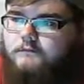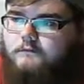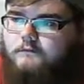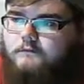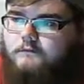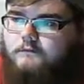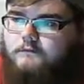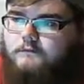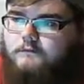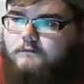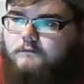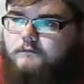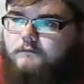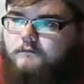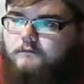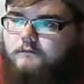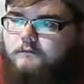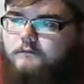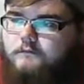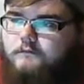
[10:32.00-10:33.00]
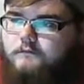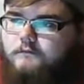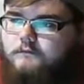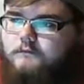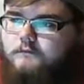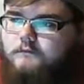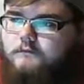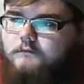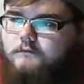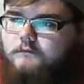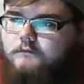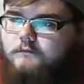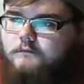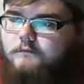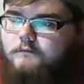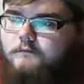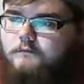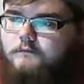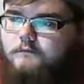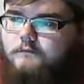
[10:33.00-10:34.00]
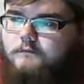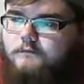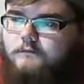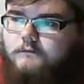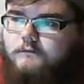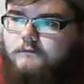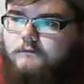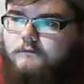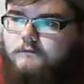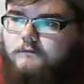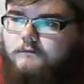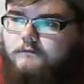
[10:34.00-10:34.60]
The person shown says nothing.